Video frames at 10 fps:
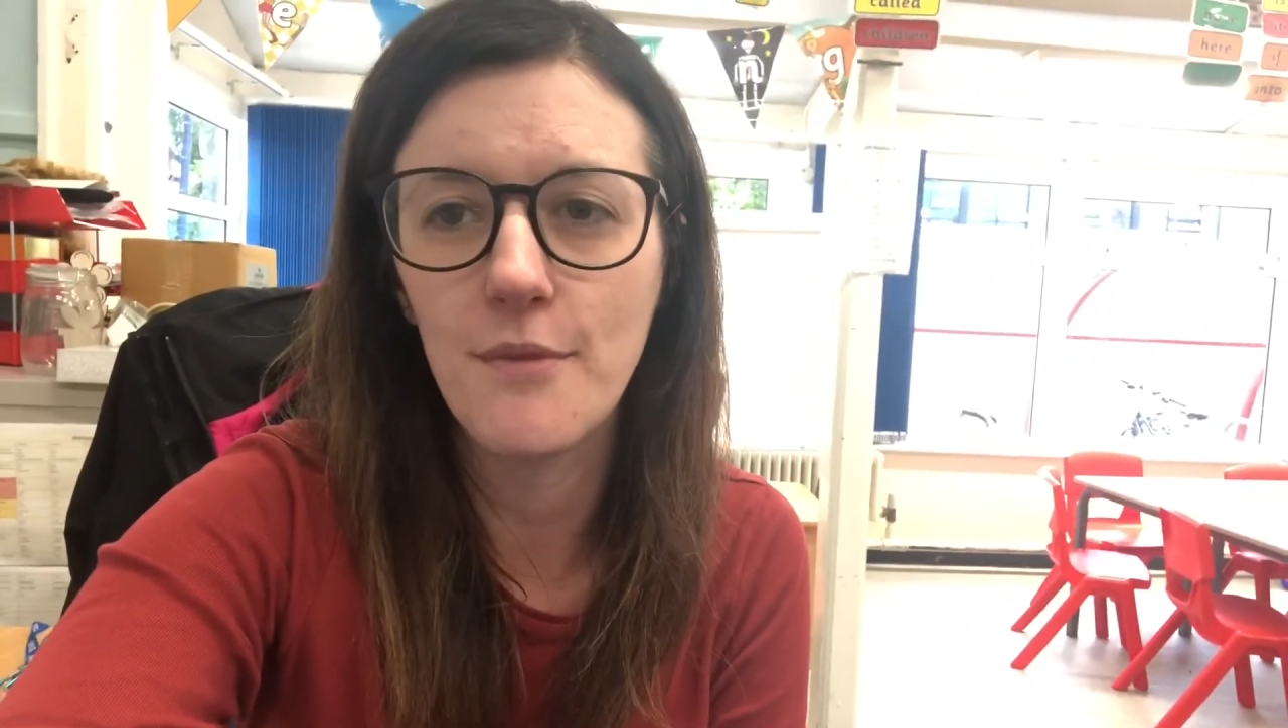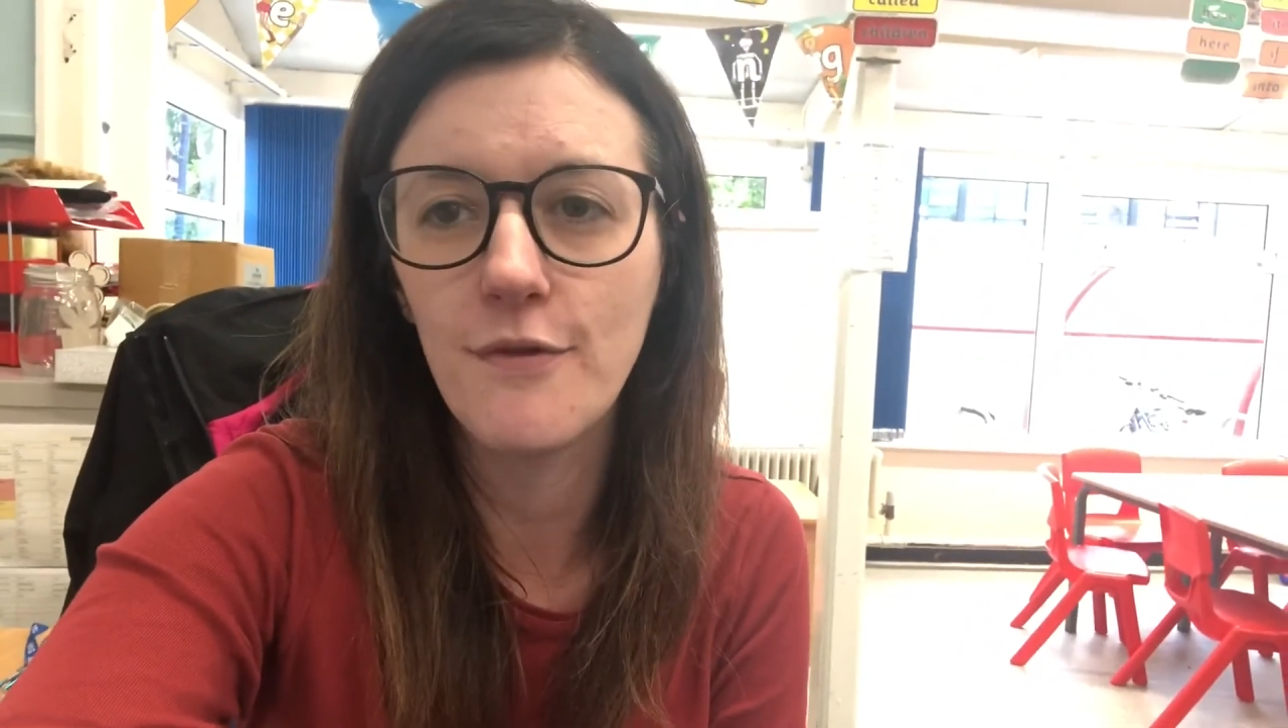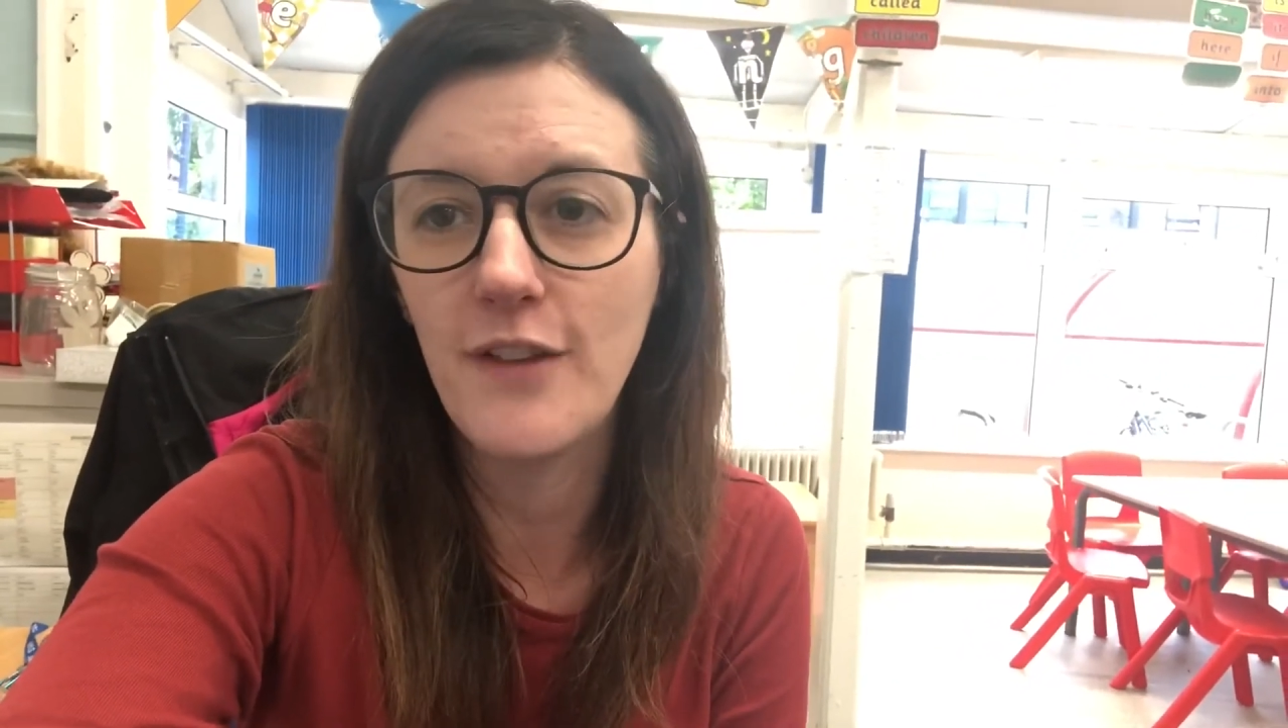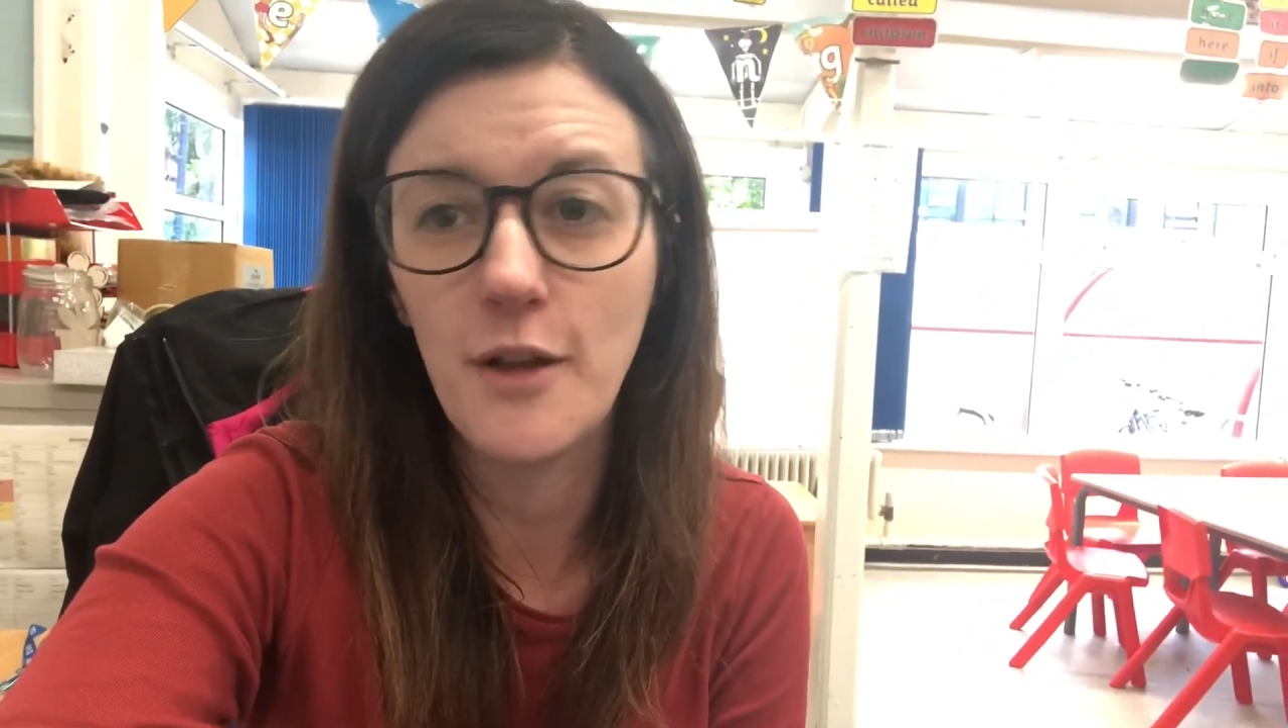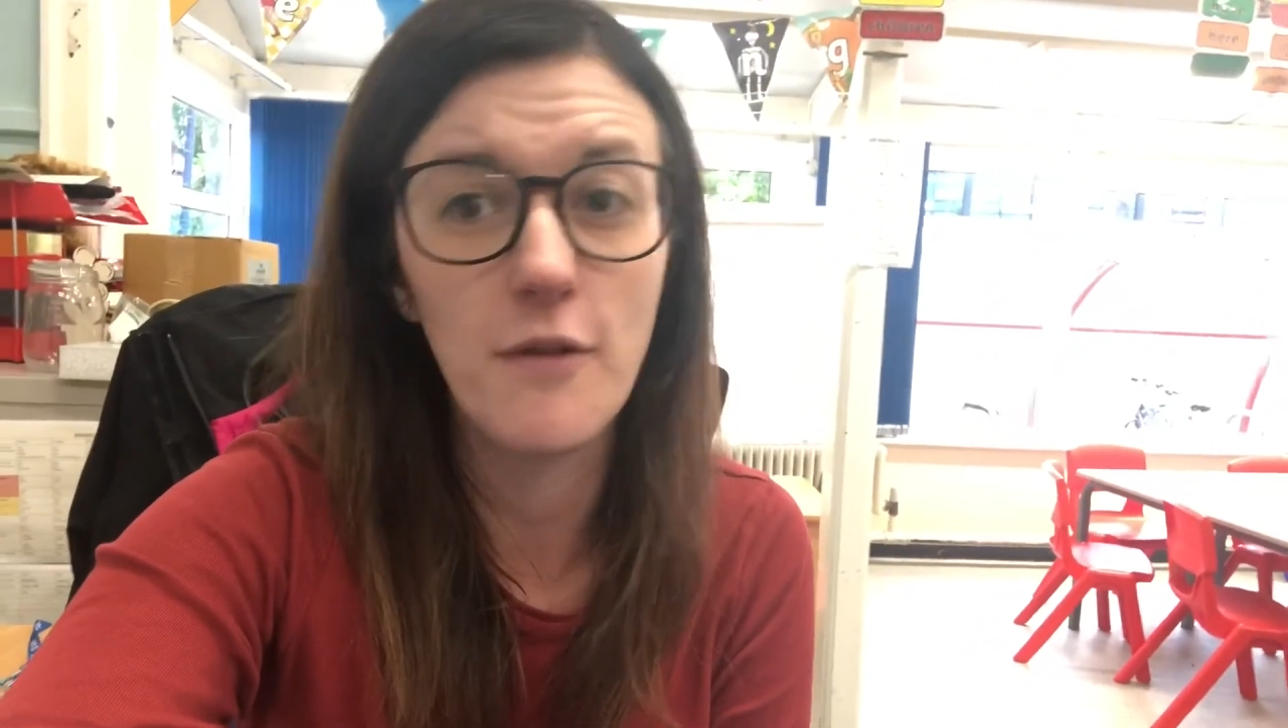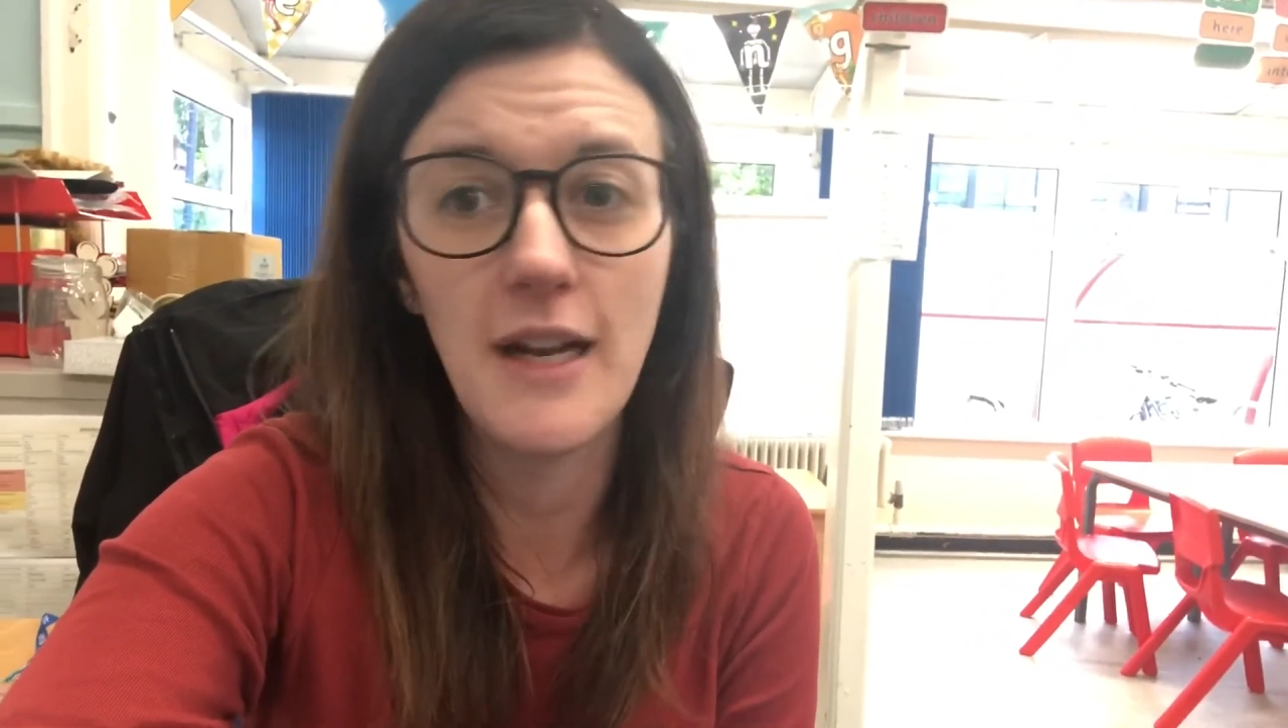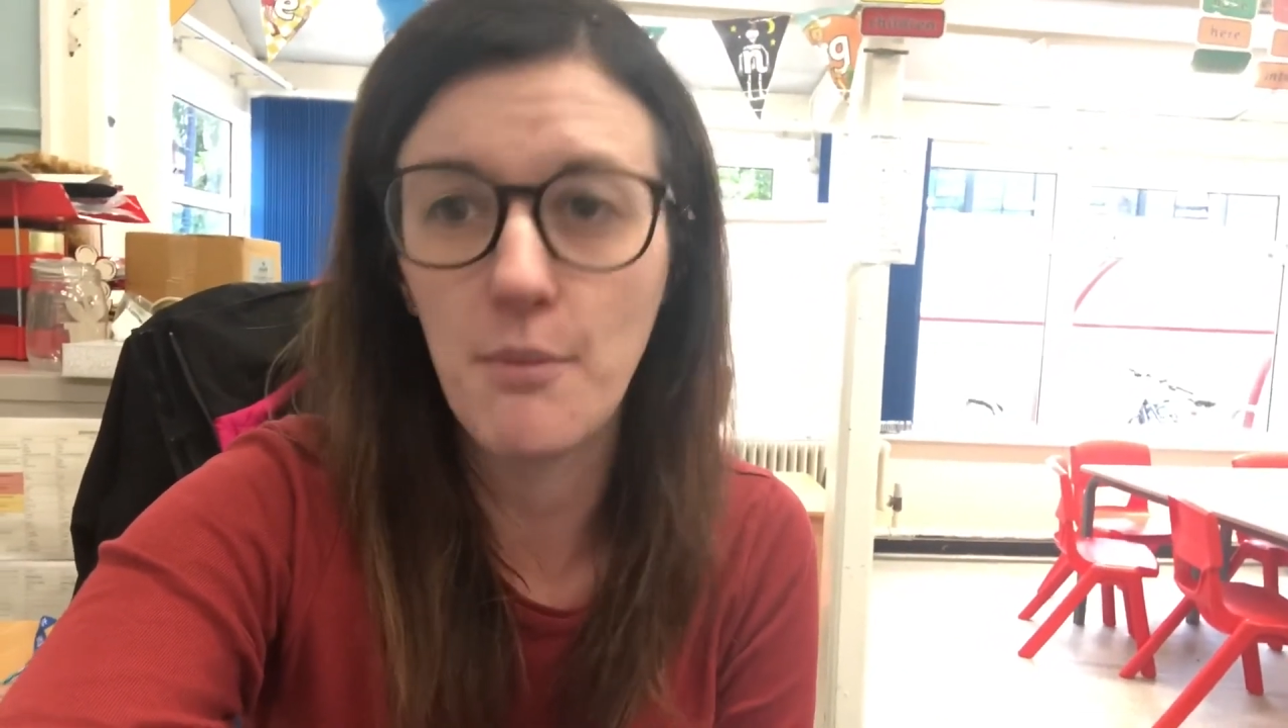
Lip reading: feel really